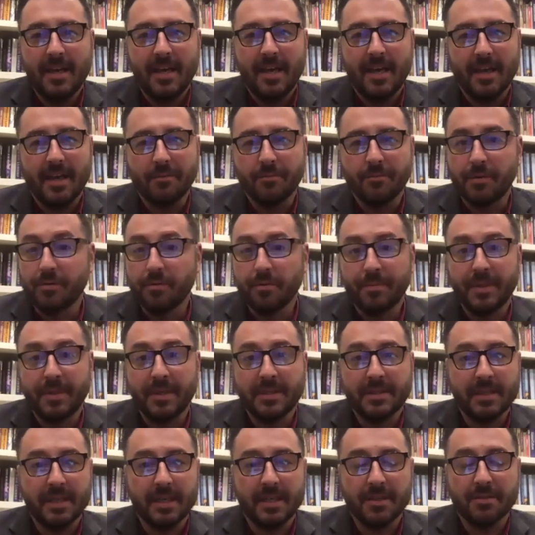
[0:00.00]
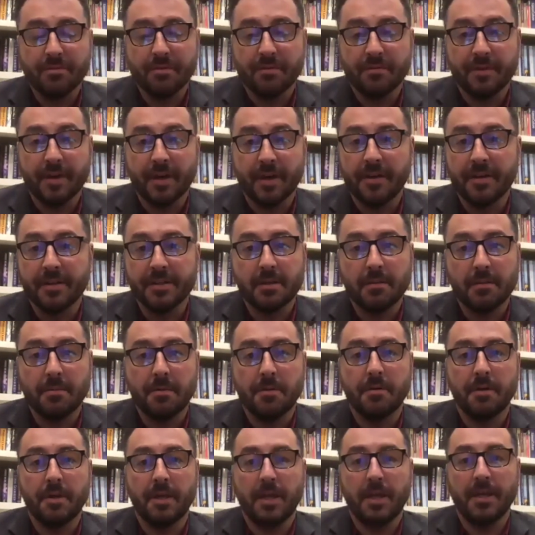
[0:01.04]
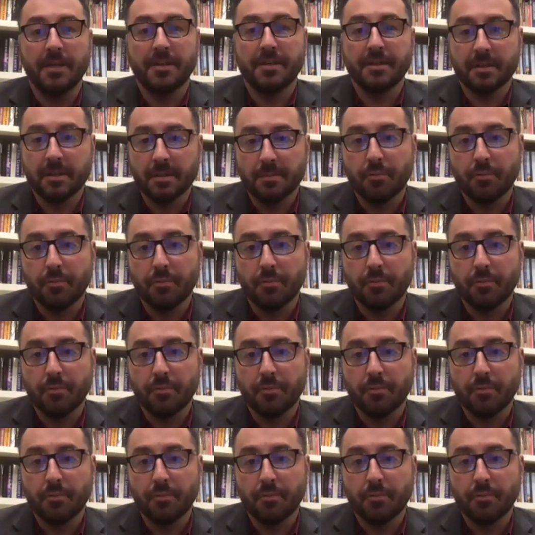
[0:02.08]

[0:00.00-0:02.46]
And we will be in touch with various communications